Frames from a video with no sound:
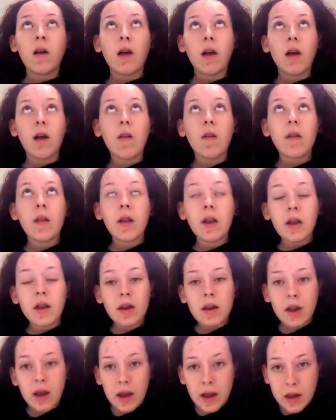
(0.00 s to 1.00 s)
And then I
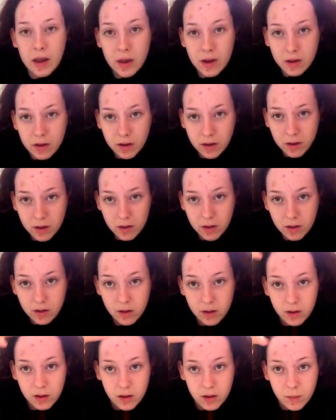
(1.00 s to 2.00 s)
take
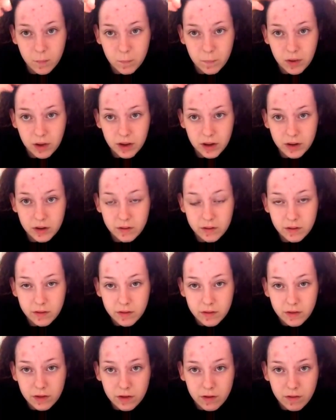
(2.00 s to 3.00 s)
my
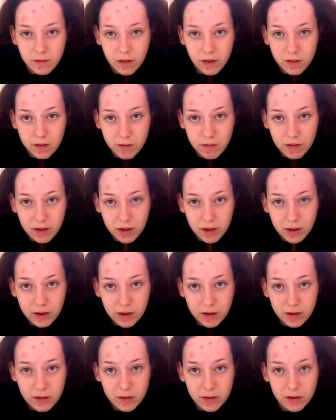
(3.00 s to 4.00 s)
two first
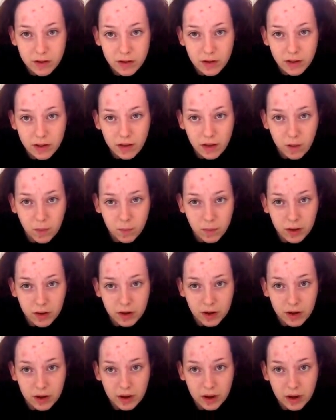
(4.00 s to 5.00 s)
fingers to take that one
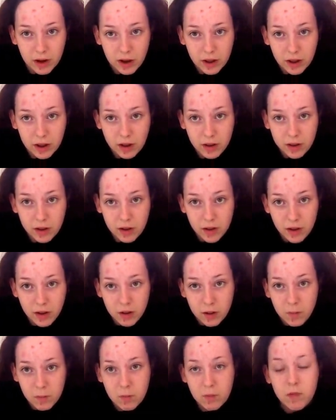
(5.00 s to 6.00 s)
and I like
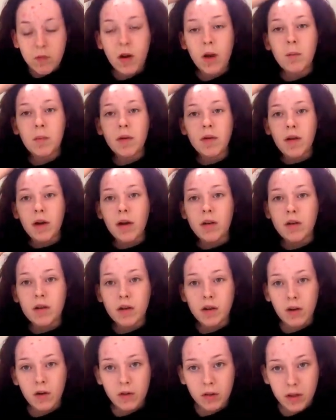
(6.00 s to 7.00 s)
wrap it around
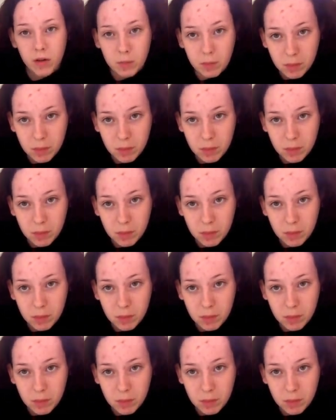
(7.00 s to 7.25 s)
and hold it in my